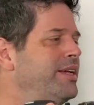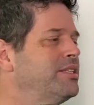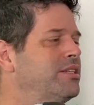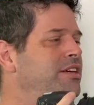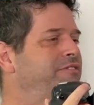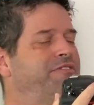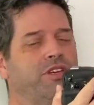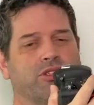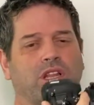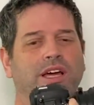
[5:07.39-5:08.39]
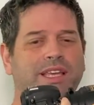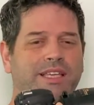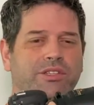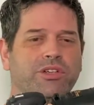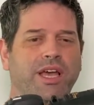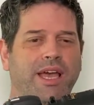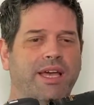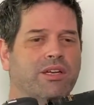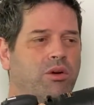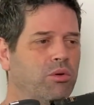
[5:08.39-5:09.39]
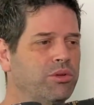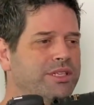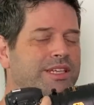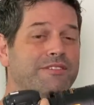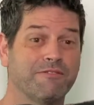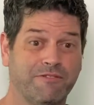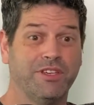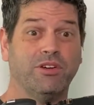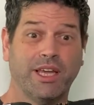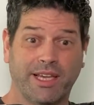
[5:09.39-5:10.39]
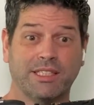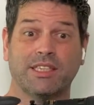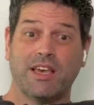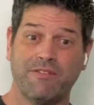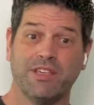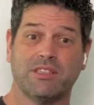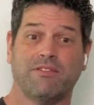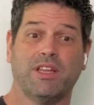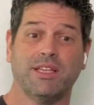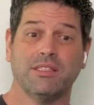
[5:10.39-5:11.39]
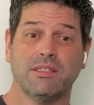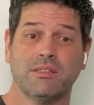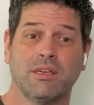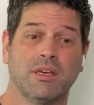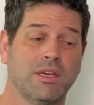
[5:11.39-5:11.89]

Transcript: It feels a lot easier to hand hold. It doesn't feel like it's the heaviest of the lenses.